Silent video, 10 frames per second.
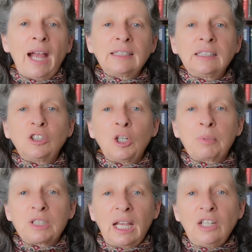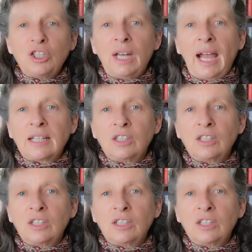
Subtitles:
Acts Interpretation Act